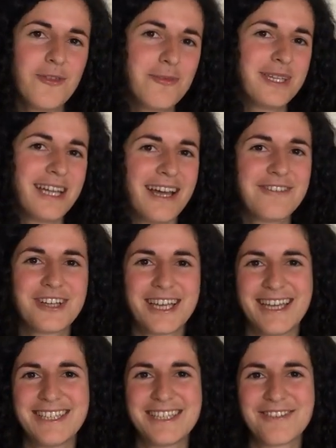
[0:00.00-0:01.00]
We've been
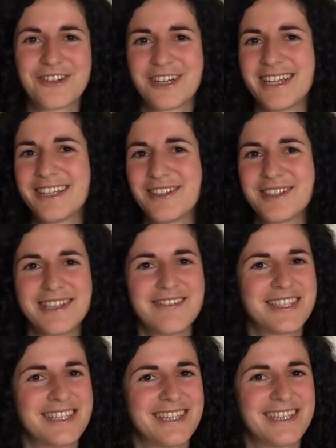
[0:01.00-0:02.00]
advocating for
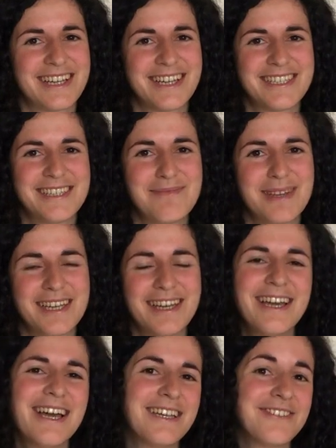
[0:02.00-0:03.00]
inclusivity in academia,
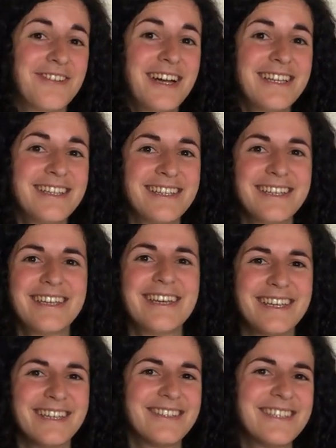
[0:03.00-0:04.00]
and finally,
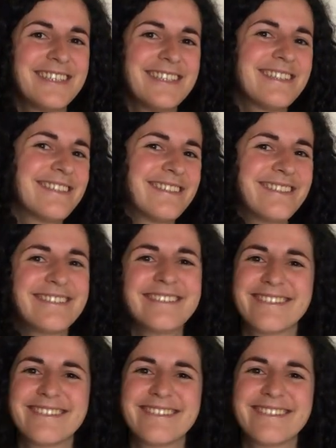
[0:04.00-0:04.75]
here it is.